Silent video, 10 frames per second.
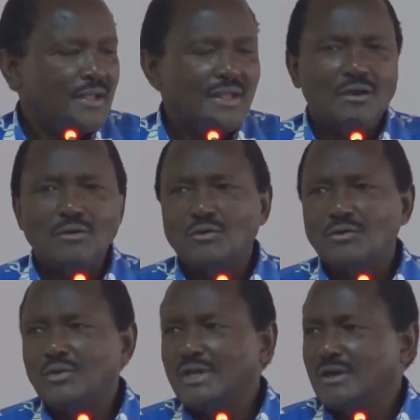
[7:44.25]
Now,
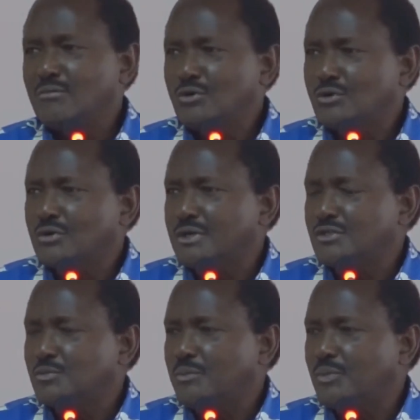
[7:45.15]
William Ruto and
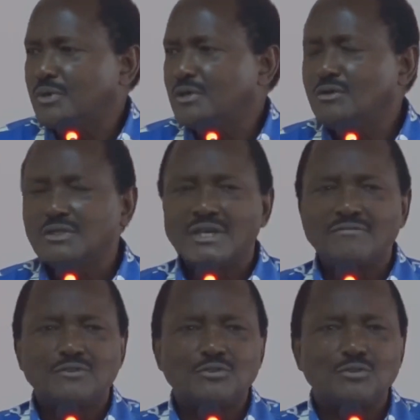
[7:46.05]
his people did not
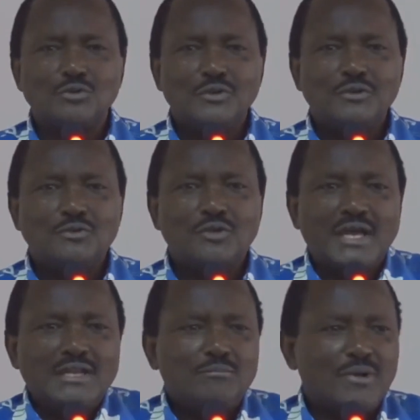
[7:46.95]
have to
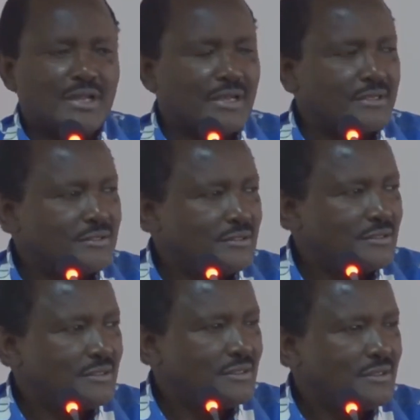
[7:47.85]
cannibalize
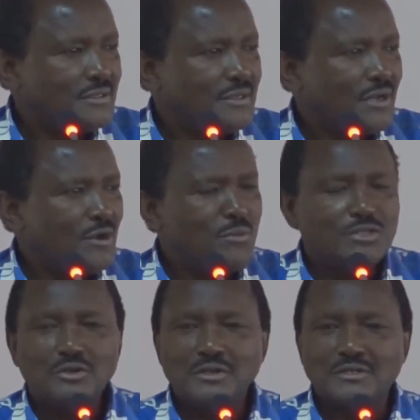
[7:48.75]
our
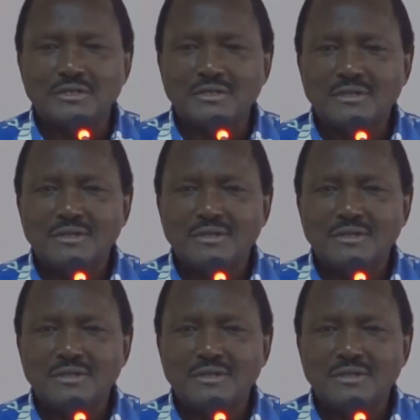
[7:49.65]
majority.